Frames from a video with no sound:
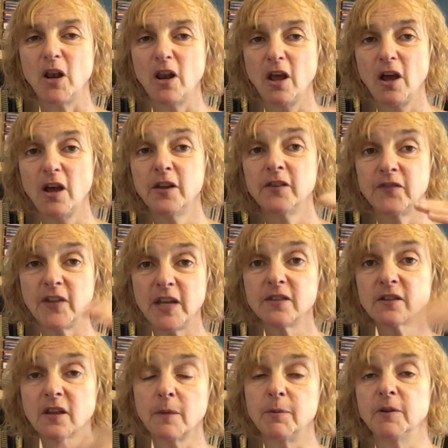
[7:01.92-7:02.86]
learn
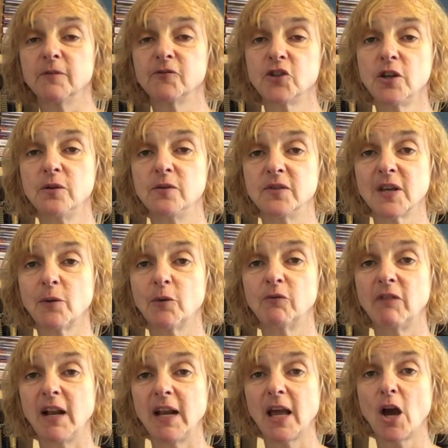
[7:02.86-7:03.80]
these couple of tunes, that will
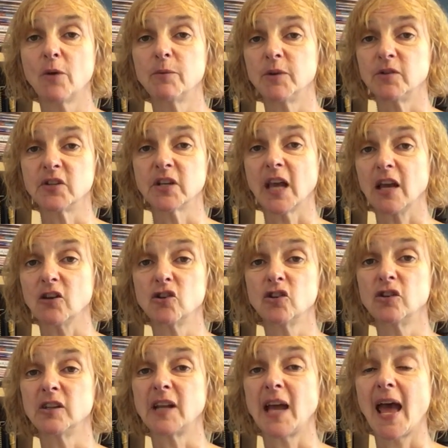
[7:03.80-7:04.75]
really help you to get
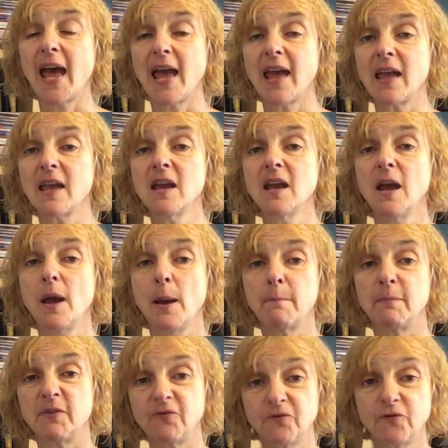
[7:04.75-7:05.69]
good at A
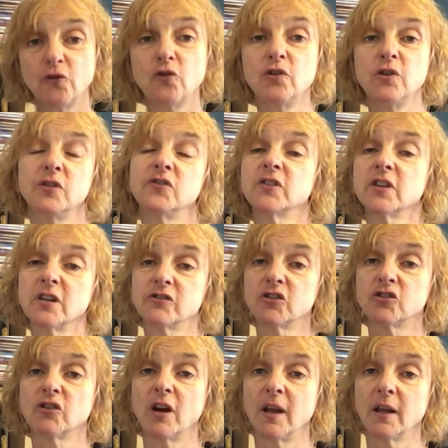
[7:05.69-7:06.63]
before you start
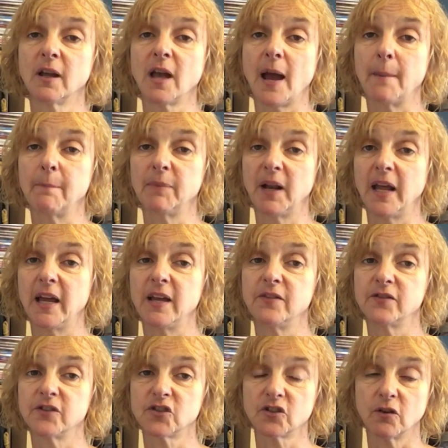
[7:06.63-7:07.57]
to try and
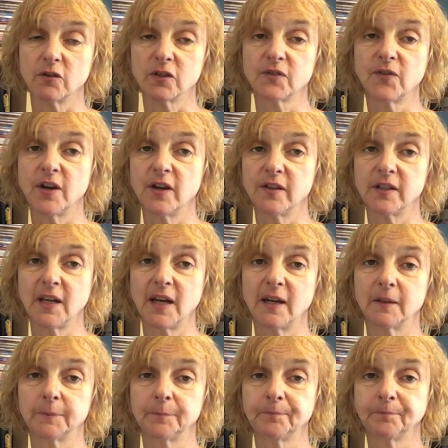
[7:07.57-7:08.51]
play the songs further
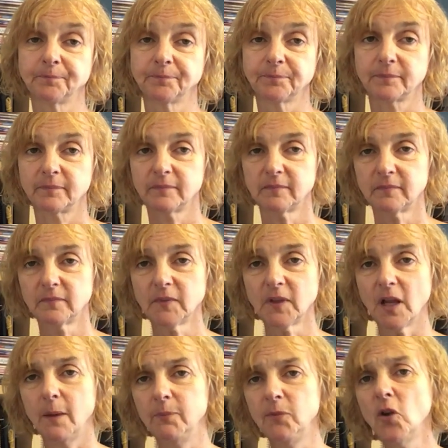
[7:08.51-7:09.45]
down.
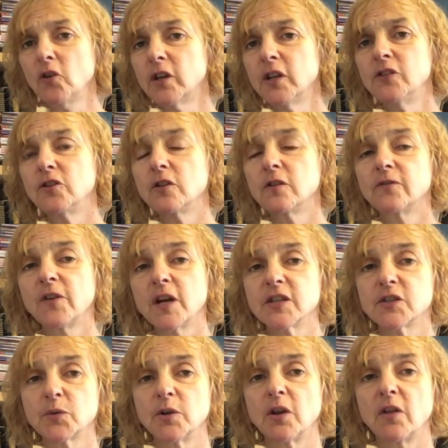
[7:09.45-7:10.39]
I'm not going to do the
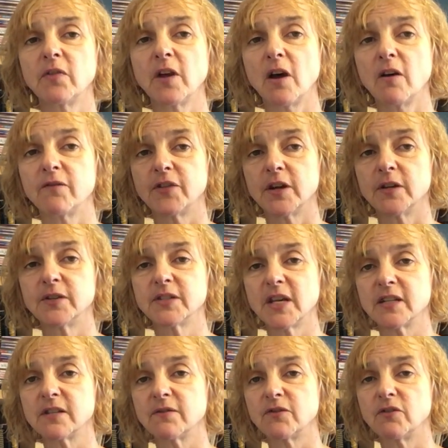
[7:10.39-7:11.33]
first one of those
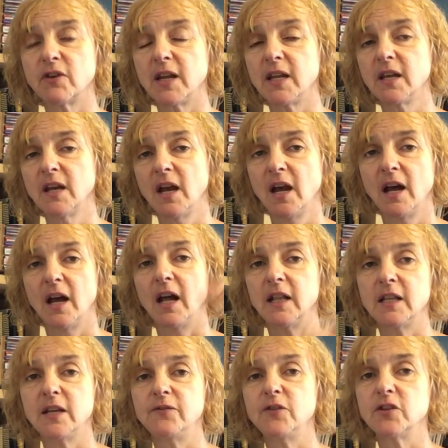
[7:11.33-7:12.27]
set of 3.
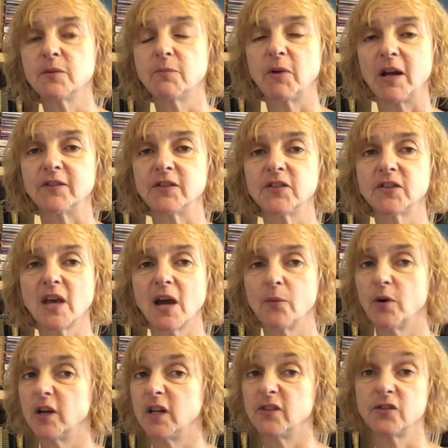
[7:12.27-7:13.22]
I'll leave you to practice
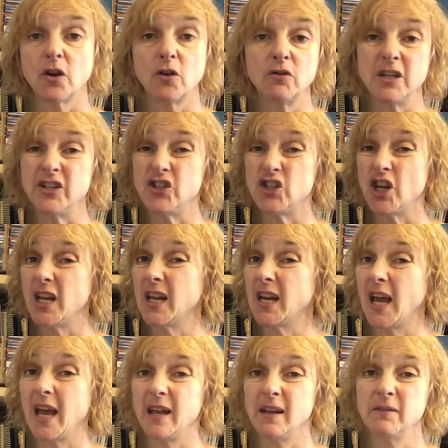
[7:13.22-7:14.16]
that one. It's only G
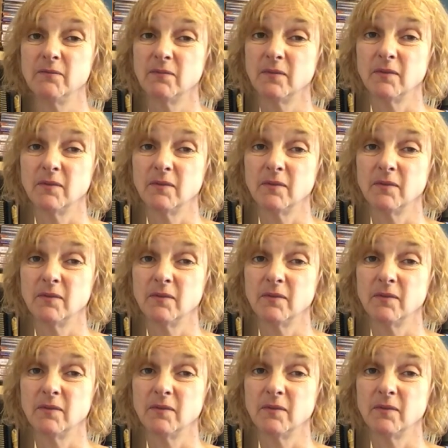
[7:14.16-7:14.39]
and A,